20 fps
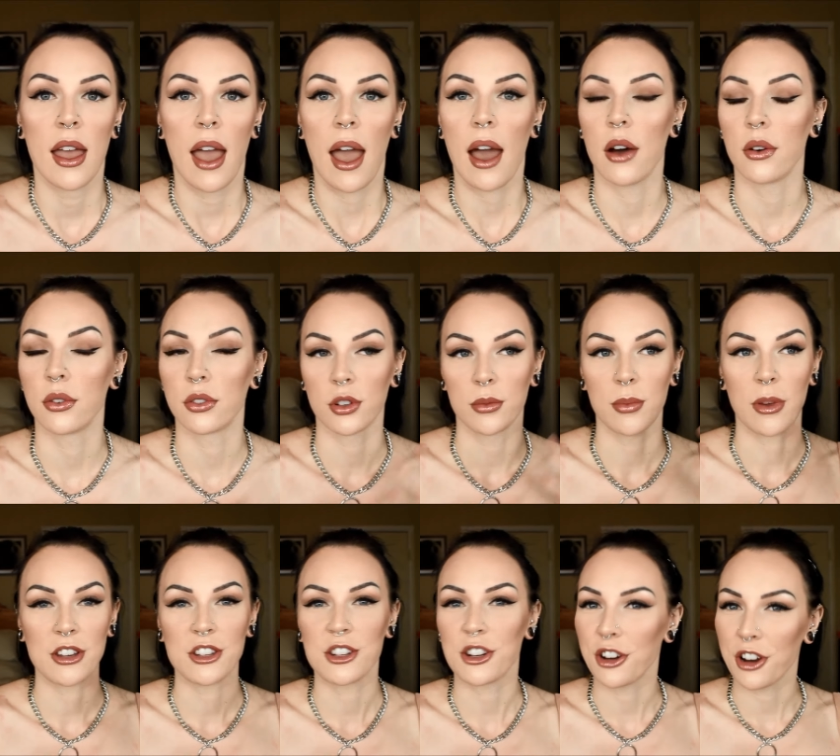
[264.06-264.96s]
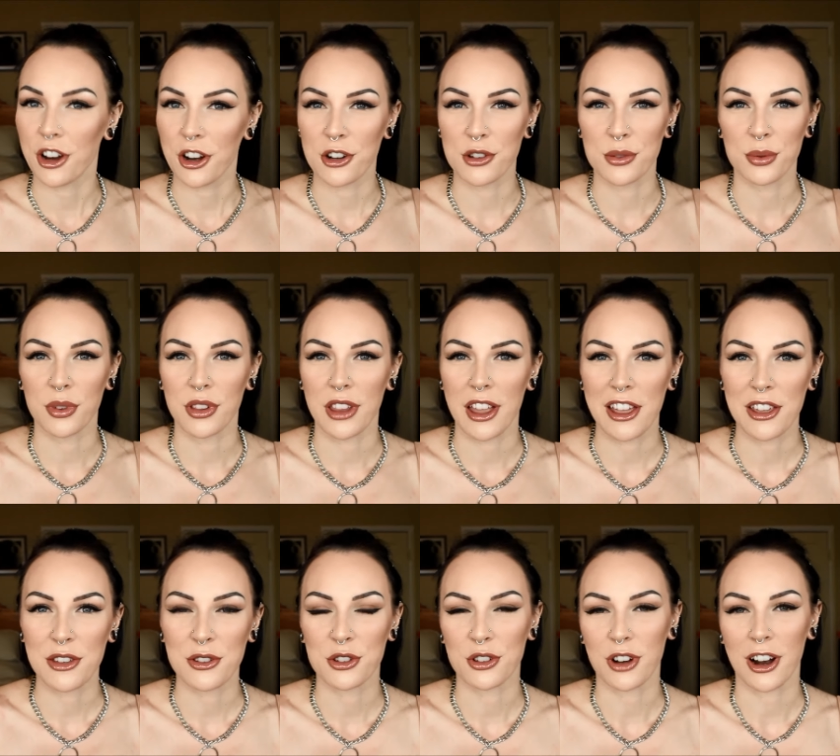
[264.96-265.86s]
However much your ears will let
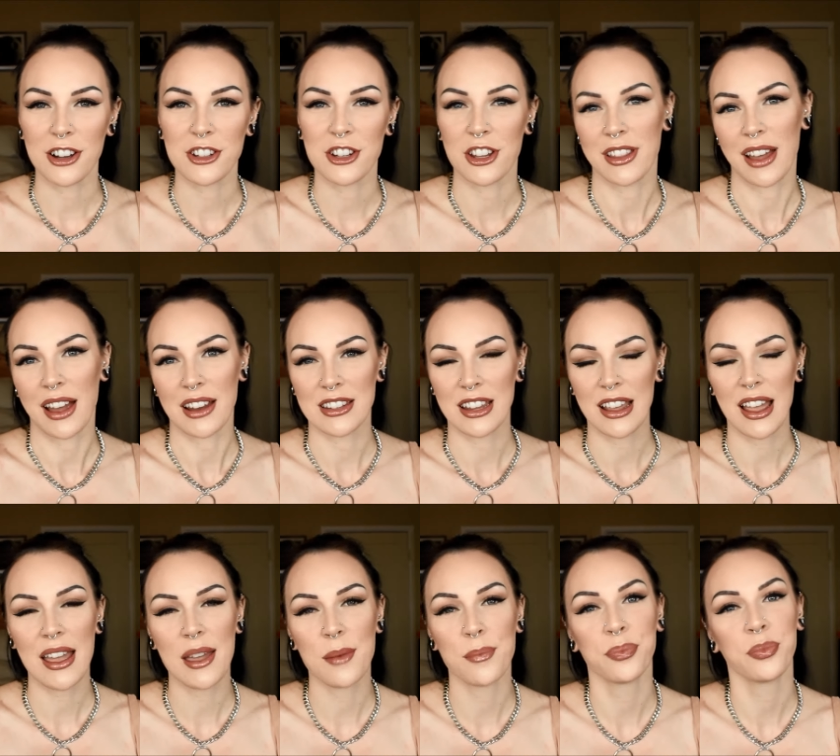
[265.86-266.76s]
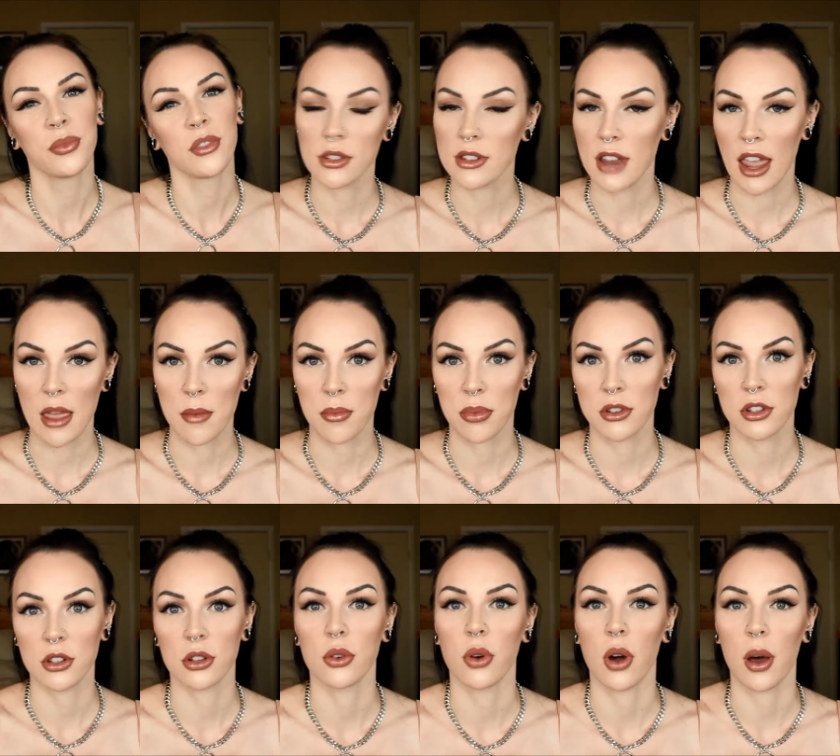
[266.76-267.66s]
you stretch at that time, use tape
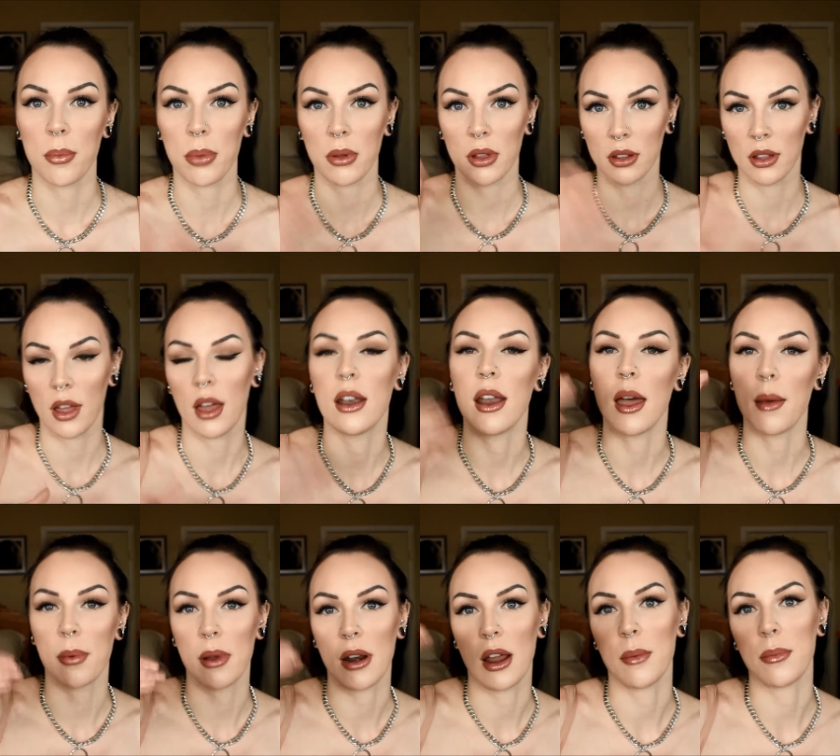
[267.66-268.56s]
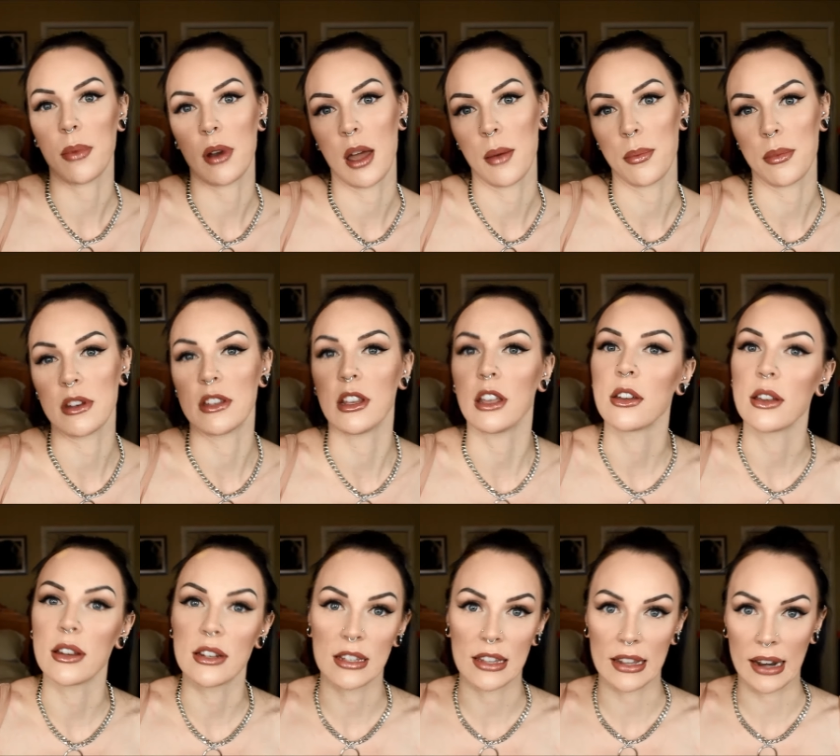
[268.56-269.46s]
to go up and up and up and up until you
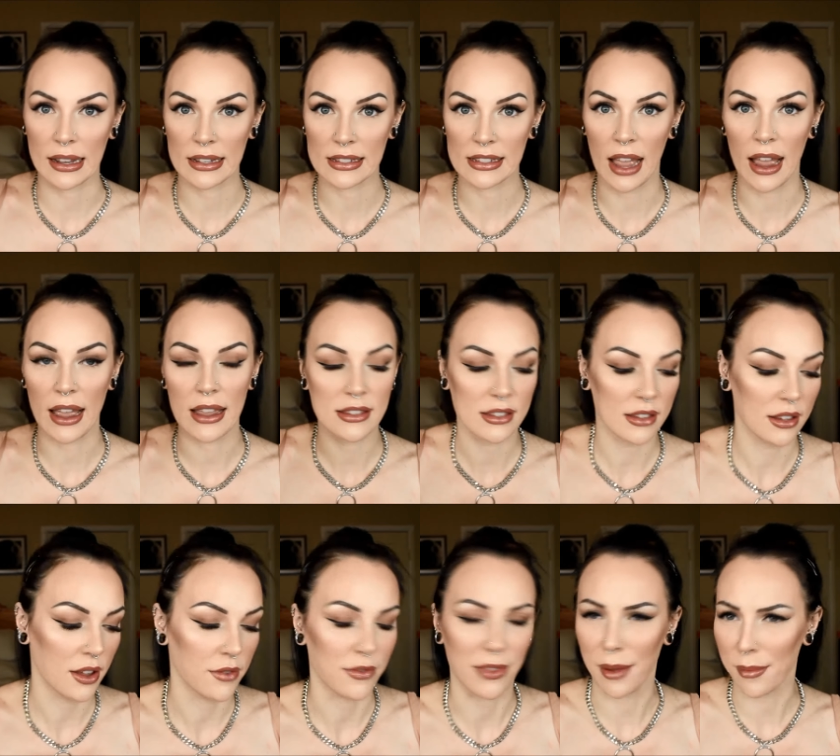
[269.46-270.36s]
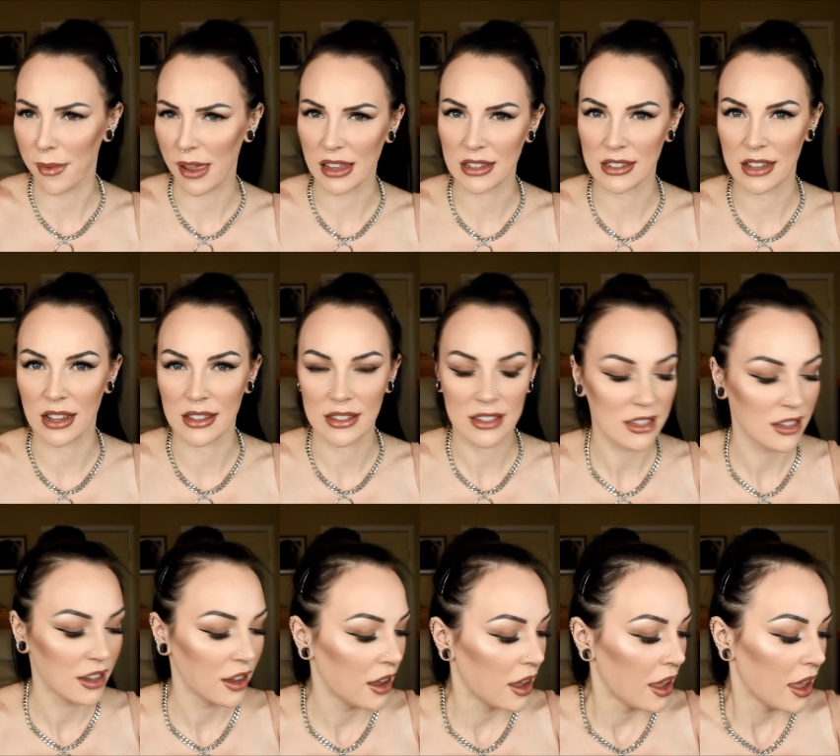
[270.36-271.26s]
get to the next size, if that makes
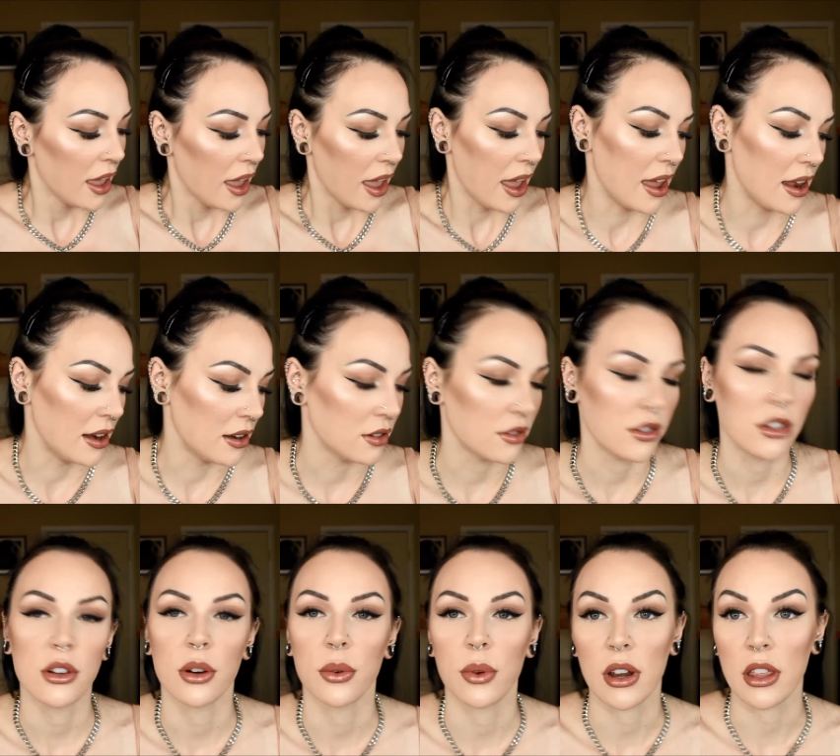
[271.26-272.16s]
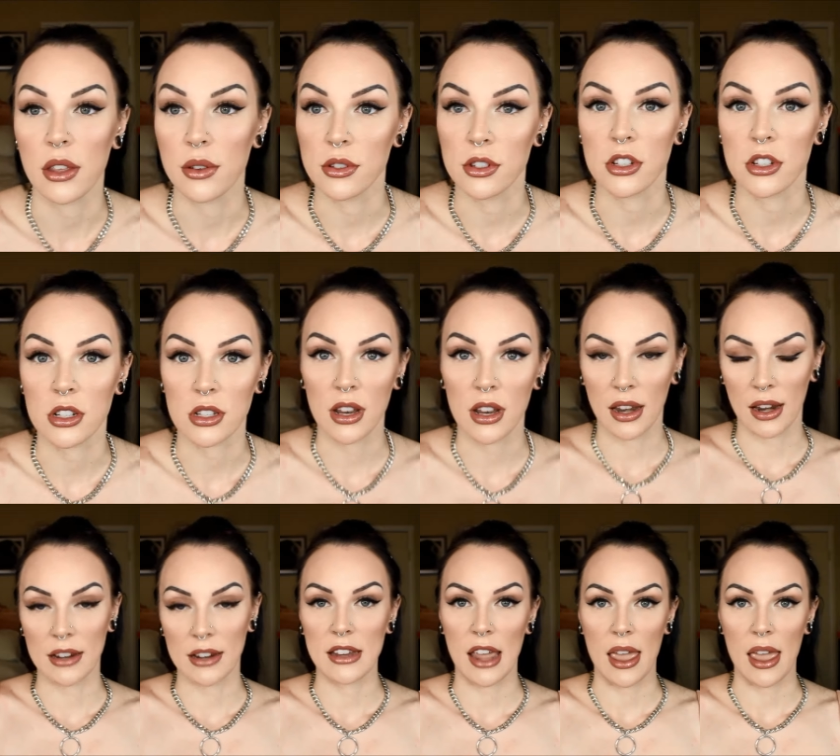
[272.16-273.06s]
sense. And you don't want to use just
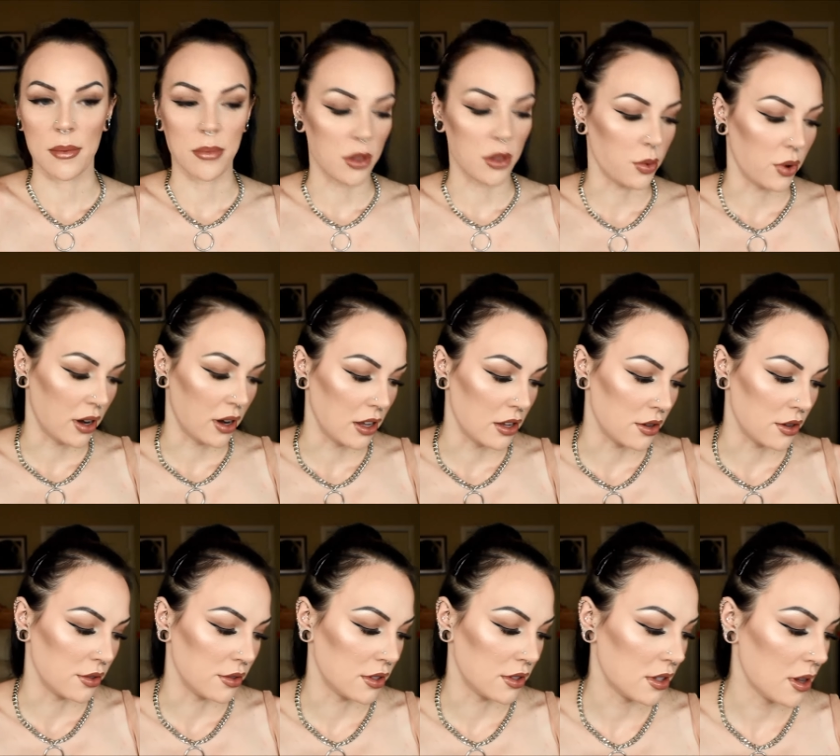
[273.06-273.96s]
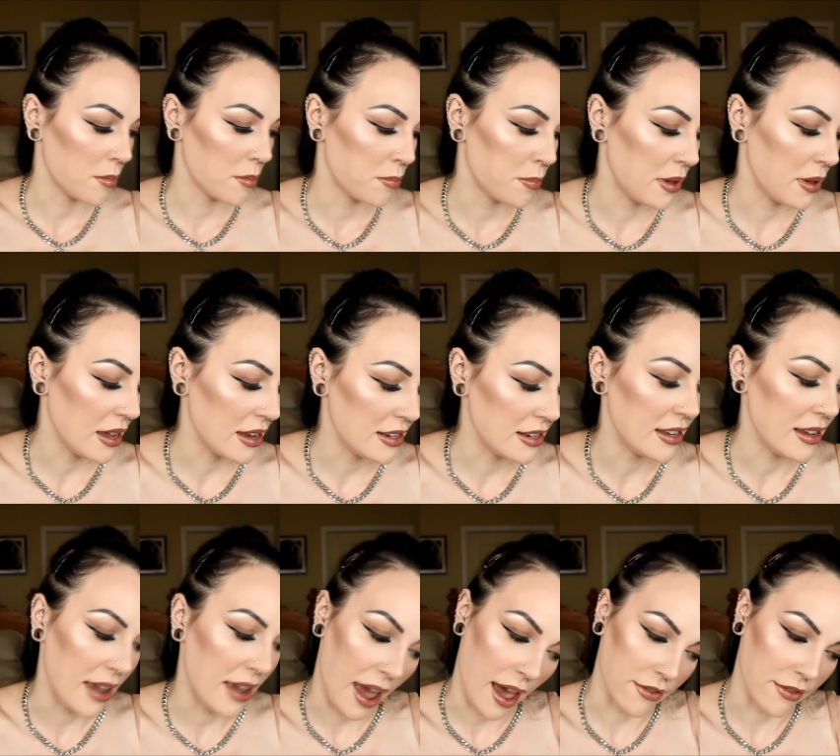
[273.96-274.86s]
any tape, you want to use
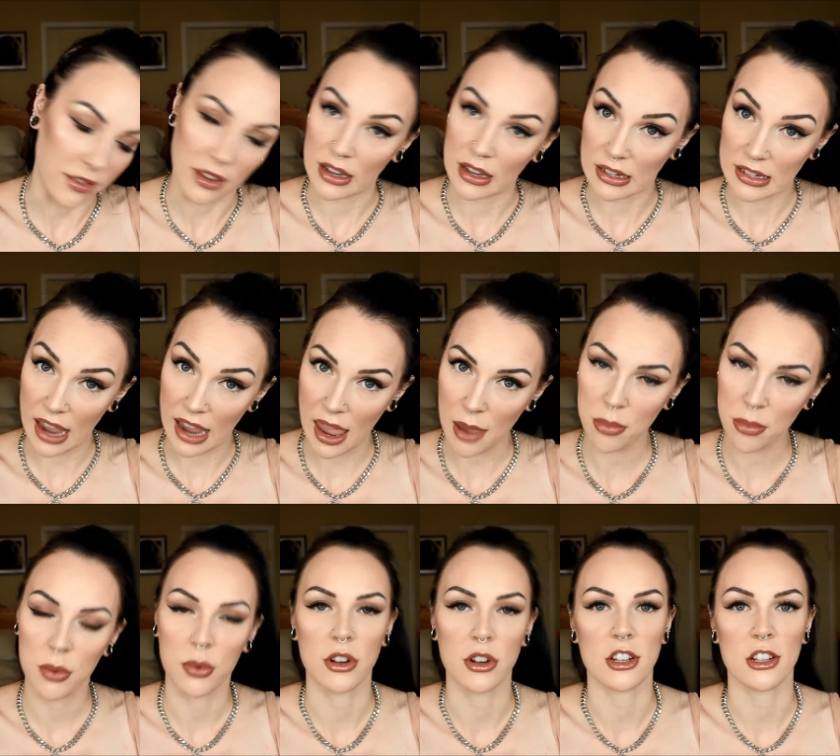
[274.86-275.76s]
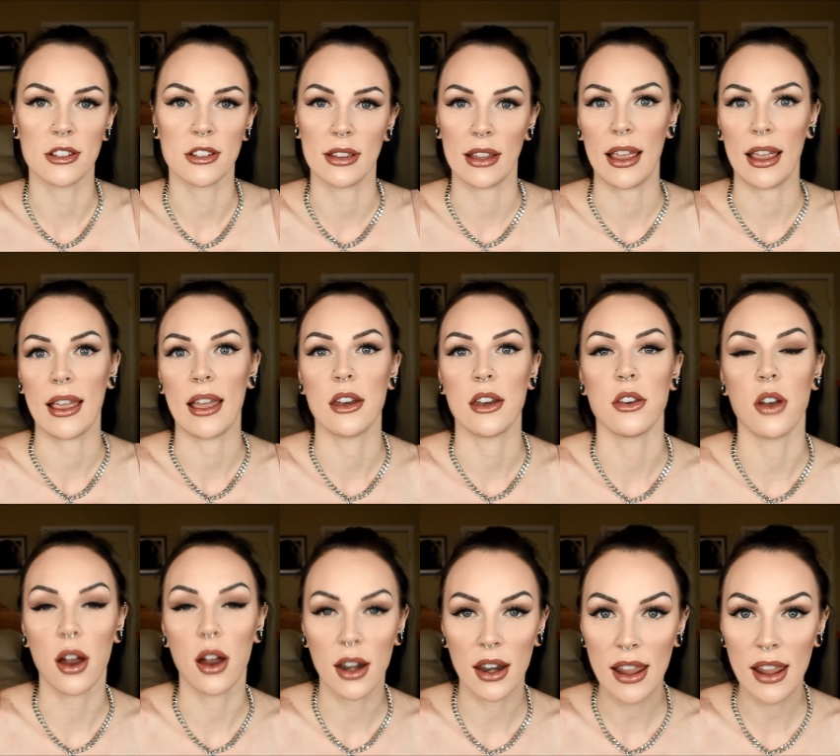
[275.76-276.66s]
PTFE tape, which is a
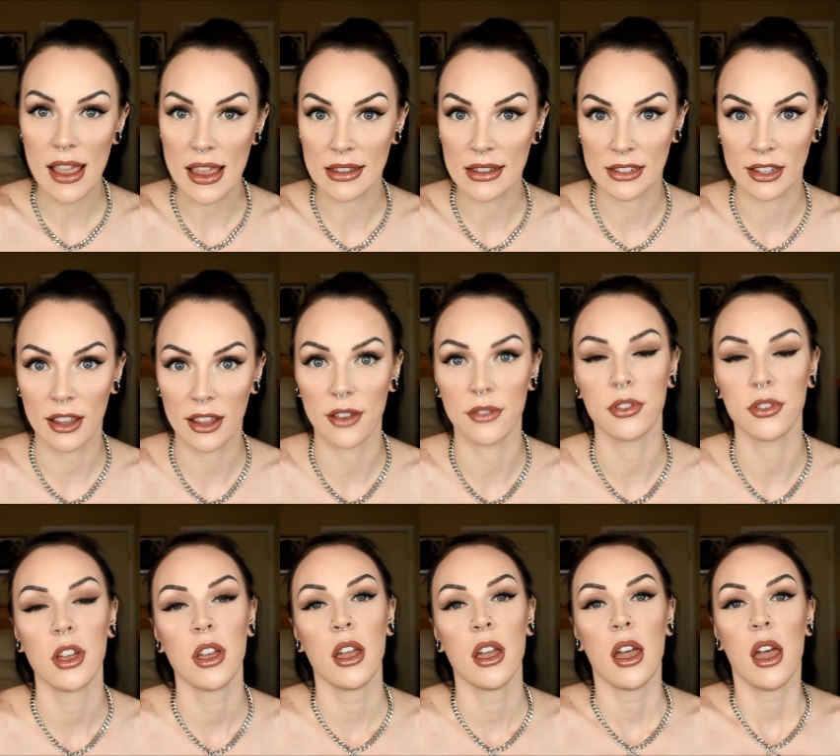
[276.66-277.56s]
non-adhesive